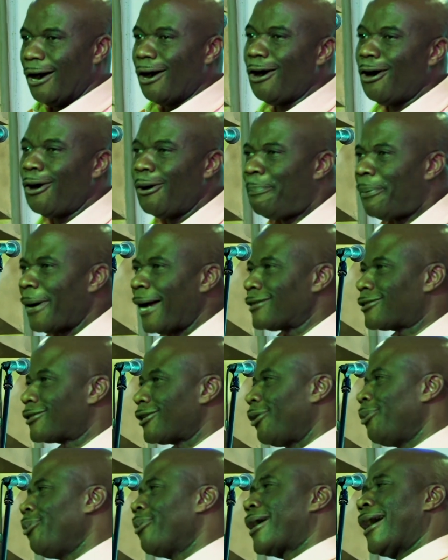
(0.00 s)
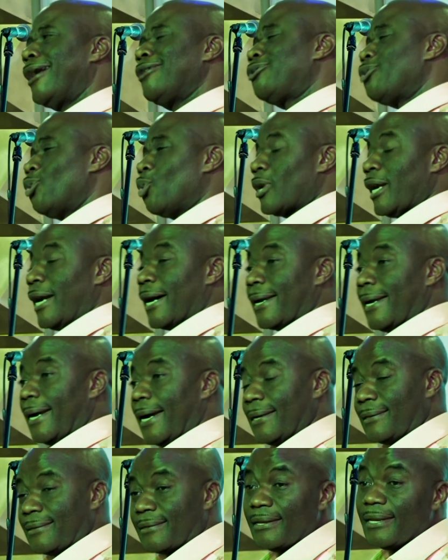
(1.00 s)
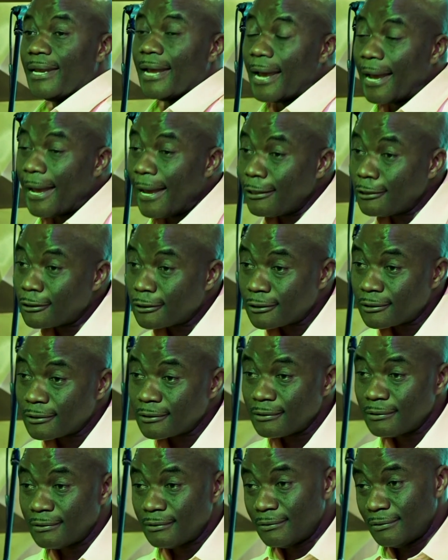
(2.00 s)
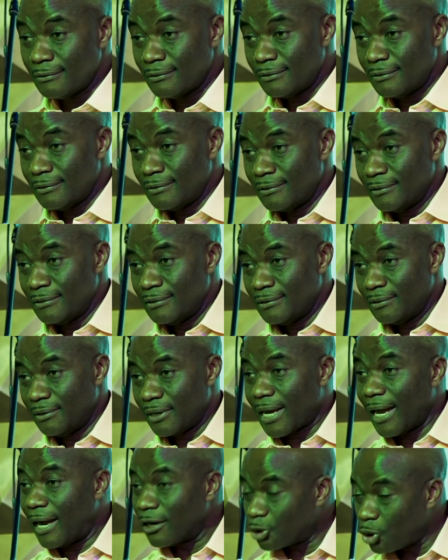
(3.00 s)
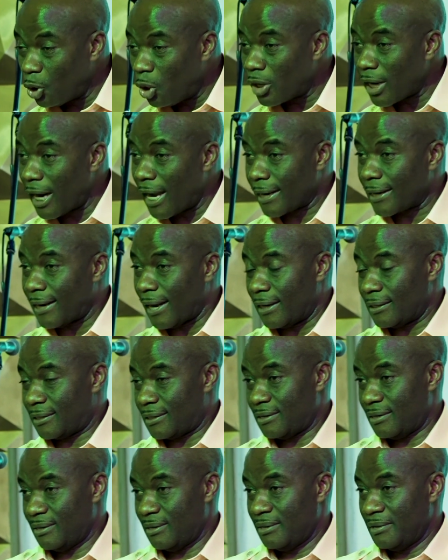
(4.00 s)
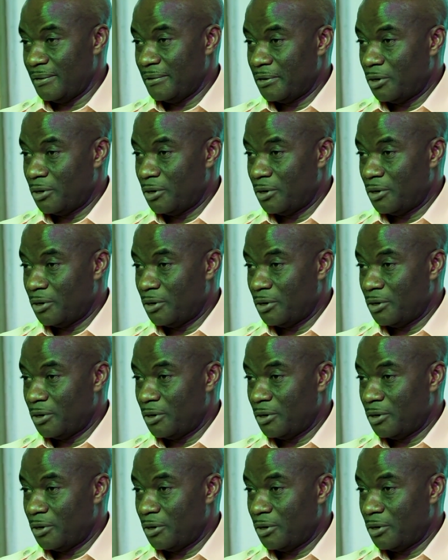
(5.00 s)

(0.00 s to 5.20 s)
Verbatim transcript: Oh, Pastor, you can't talk like that. Yes, you can't talk like that.